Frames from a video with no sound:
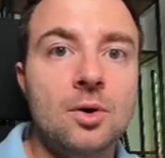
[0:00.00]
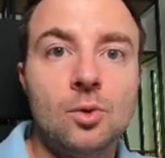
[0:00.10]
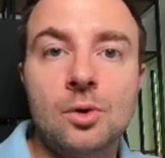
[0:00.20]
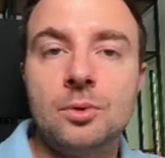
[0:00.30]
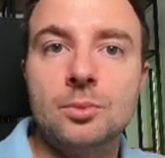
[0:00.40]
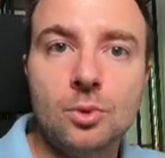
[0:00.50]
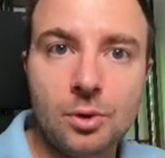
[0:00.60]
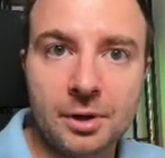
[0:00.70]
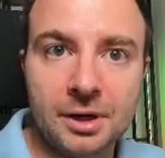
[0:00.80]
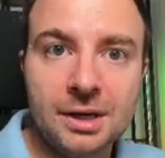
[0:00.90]
or
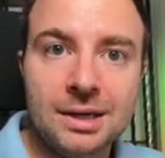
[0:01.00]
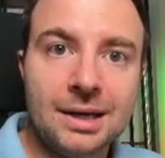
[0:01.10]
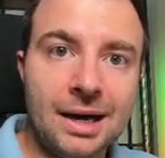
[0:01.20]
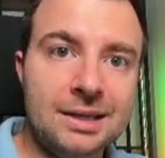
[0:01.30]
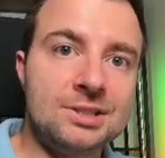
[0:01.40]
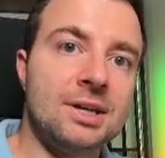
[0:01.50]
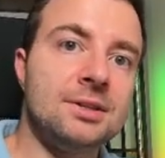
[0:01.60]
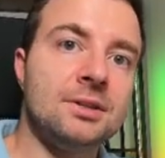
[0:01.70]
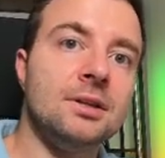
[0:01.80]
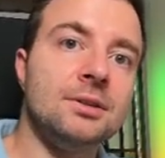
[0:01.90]
more
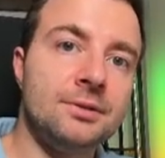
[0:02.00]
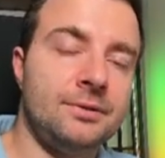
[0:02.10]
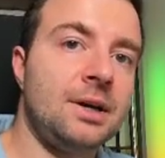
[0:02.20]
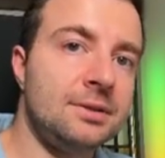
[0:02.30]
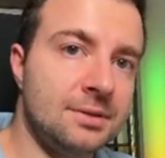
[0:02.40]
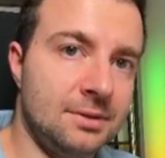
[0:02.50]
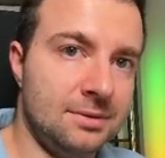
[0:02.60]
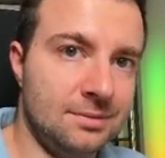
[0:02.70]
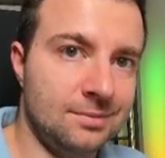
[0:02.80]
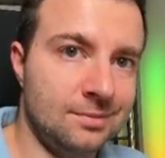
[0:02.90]
identical devices